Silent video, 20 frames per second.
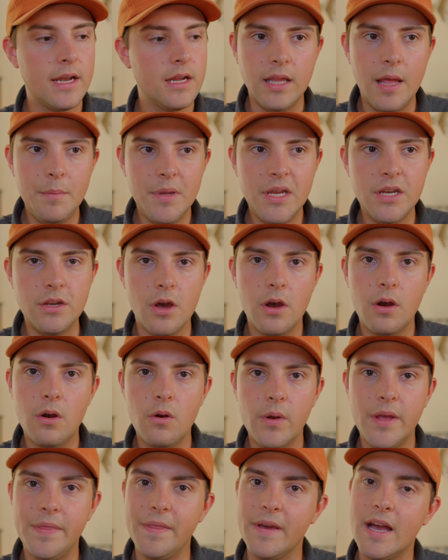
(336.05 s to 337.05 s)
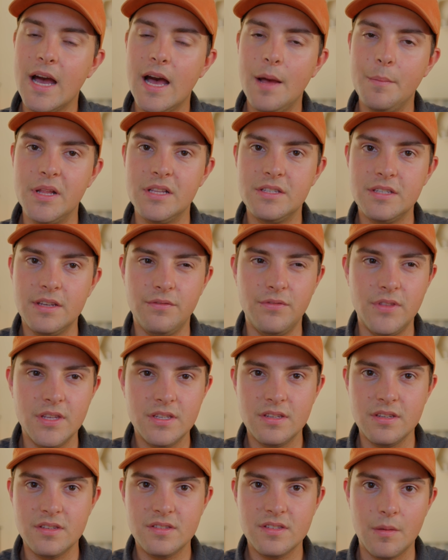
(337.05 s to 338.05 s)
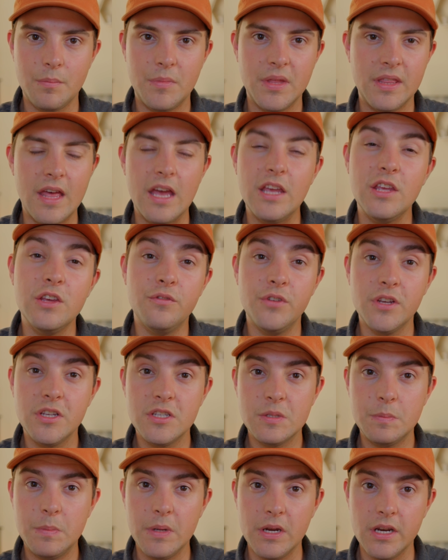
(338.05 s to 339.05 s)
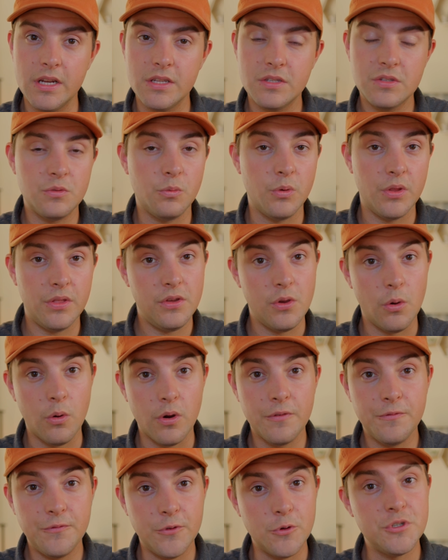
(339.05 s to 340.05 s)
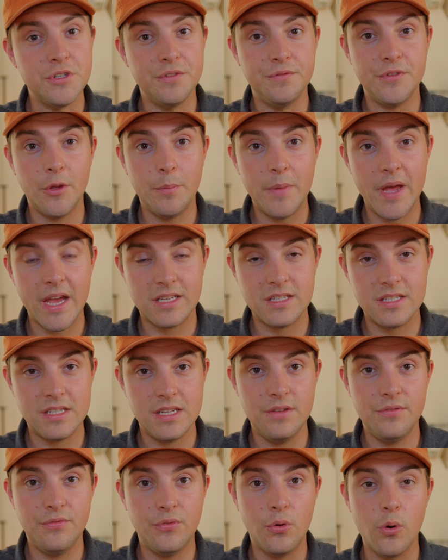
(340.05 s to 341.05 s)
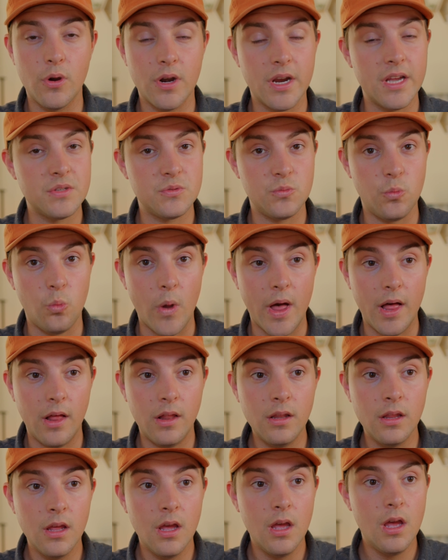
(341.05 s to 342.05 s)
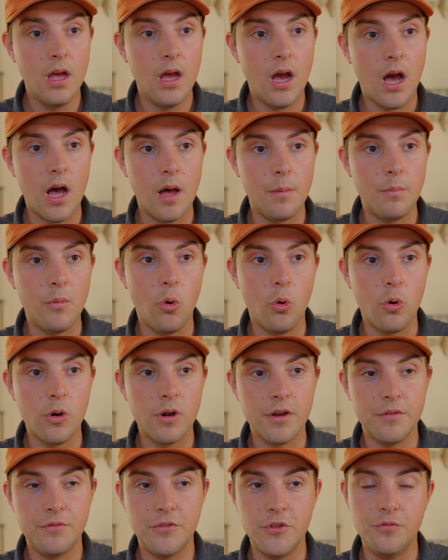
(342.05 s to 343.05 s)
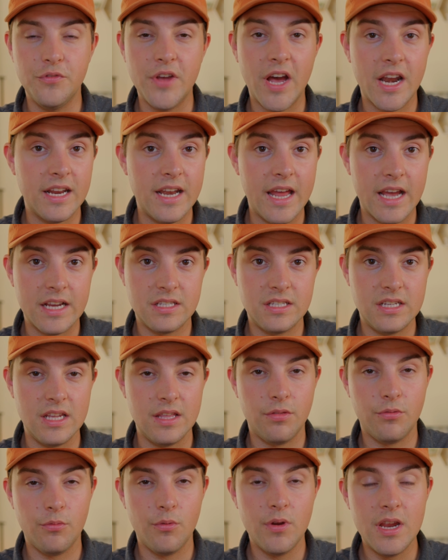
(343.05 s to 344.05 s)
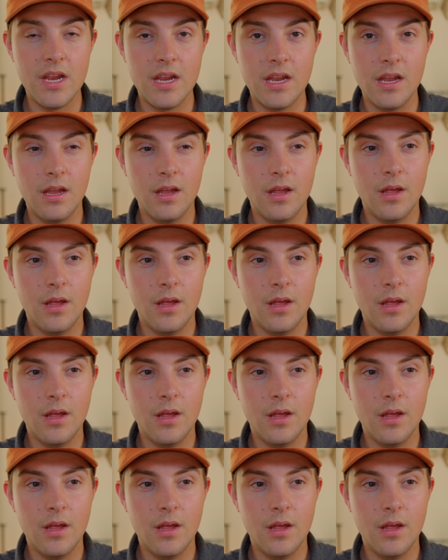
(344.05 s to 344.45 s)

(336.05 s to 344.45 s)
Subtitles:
Let me know in the comments if this is something that you've experienced with your Fujifilm X-T4 as well, or if you've got an X-T3